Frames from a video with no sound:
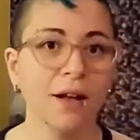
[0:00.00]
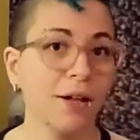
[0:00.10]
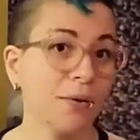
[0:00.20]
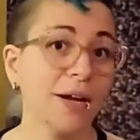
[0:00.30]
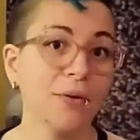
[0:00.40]

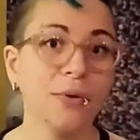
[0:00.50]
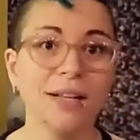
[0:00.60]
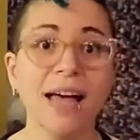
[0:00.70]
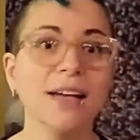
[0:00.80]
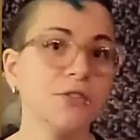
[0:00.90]
Alright, well,
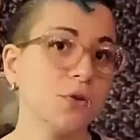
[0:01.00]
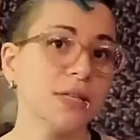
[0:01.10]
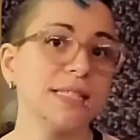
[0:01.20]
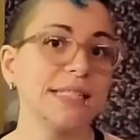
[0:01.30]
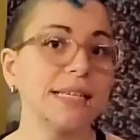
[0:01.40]
as you
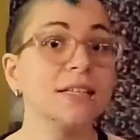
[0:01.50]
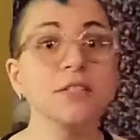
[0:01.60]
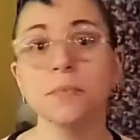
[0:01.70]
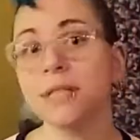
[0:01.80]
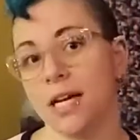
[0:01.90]
can see,
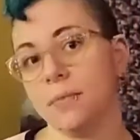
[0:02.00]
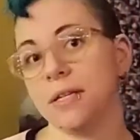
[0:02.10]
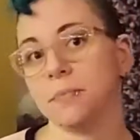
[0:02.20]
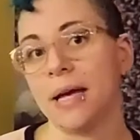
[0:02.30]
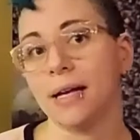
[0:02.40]
some time
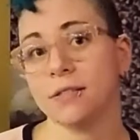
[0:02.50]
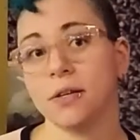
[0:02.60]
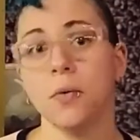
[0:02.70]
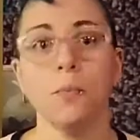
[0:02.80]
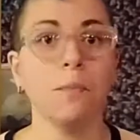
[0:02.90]
has passed.
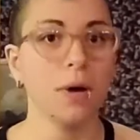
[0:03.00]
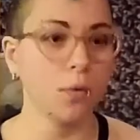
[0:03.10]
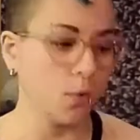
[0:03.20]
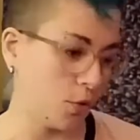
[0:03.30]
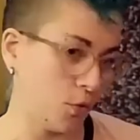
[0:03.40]
My
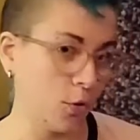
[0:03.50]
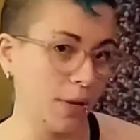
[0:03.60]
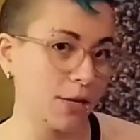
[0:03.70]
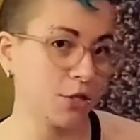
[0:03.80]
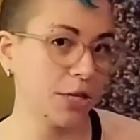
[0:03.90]
wardrobe
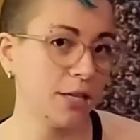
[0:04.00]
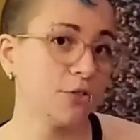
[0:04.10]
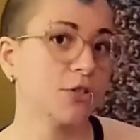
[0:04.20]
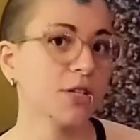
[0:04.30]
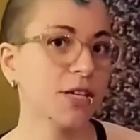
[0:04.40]
has
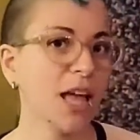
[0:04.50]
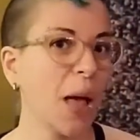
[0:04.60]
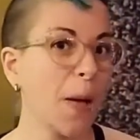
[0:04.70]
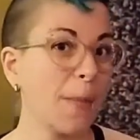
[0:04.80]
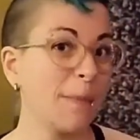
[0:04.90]
changed.
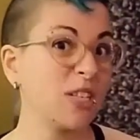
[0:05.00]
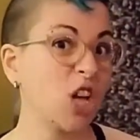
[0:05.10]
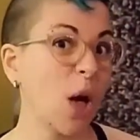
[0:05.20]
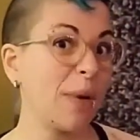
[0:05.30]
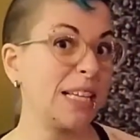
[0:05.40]

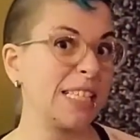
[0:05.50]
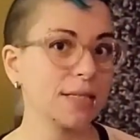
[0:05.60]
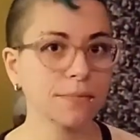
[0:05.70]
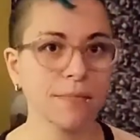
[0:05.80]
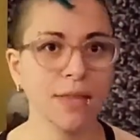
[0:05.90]
Pajamas.
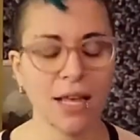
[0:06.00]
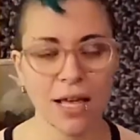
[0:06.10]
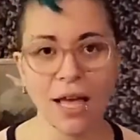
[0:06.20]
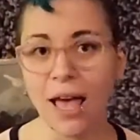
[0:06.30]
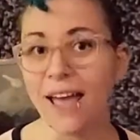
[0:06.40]

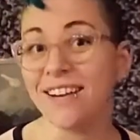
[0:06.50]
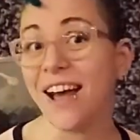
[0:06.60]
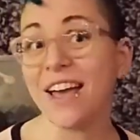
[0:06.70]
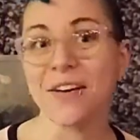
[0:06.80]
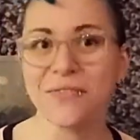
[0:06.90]
And
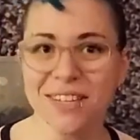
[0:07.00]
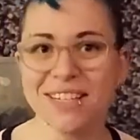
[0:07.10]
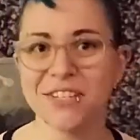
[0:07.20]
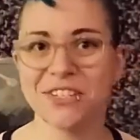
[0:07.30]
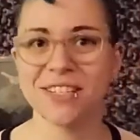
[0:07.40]
I have
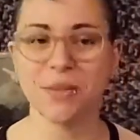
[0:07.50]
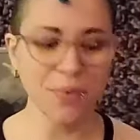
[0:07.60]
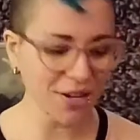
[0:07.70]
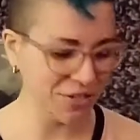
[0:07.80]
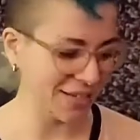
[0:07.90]
finished the
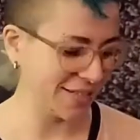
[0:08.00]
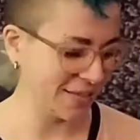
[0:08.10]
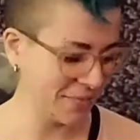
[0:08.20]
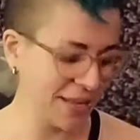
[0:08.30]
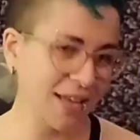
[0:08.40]
project.
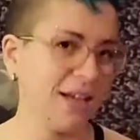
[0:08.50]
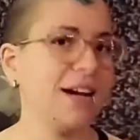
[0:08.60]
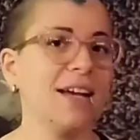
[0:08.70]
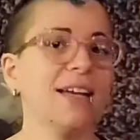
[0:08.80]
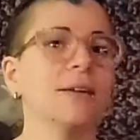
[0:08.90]

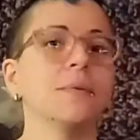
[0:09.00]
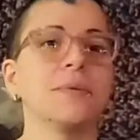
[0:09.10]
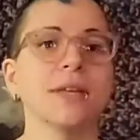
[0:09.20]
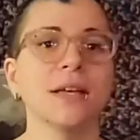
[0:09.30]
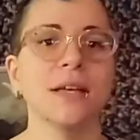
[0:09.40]
I
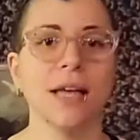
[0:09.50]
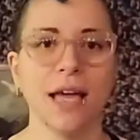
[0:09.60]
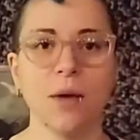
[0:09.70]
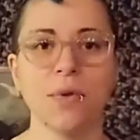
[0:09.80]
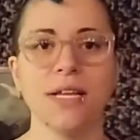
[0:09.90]

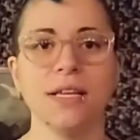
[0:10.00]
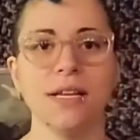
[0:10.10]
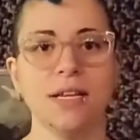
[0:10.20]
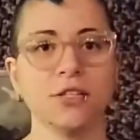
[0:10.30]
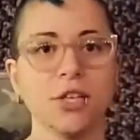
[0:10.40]
hammered in
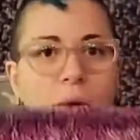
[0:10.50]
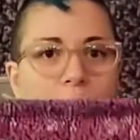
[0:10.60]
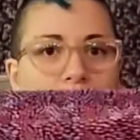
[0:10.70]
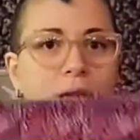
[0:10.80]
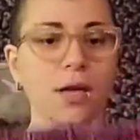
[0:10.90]

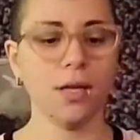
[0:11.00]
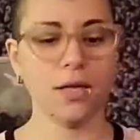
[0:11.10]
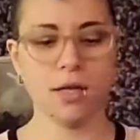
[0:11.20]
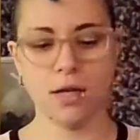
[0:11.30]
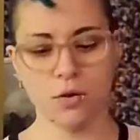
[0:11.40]
some
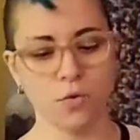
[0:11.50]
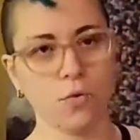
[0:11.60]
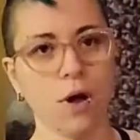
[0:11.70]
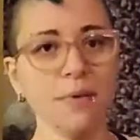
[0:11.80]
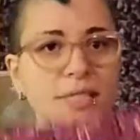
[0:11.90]

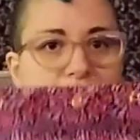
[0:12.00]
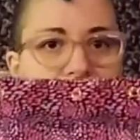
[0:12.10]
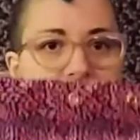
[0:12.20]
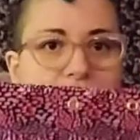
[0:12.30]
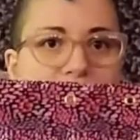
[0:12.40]
grommets,
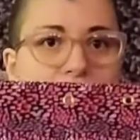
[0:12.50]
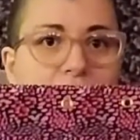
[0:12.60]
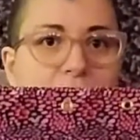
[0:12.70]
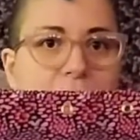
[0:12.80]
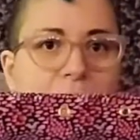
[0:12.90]

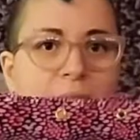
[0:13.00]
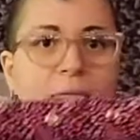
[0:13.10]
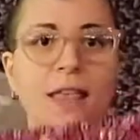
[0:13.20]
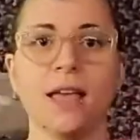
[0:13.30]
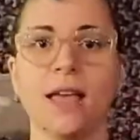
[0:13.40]

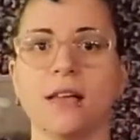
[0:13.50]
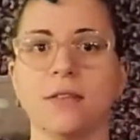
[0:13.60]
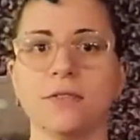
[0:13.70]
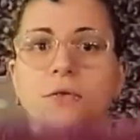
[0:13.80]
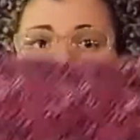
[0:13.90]
and
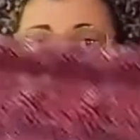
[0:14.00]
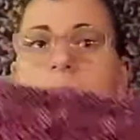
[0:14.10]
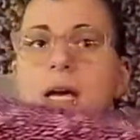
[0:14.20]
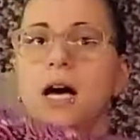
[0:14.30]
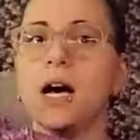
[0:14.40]
it's going to
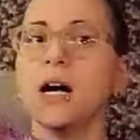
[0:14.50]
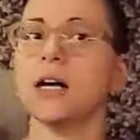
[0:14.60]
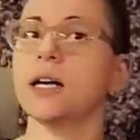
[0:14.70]
be hung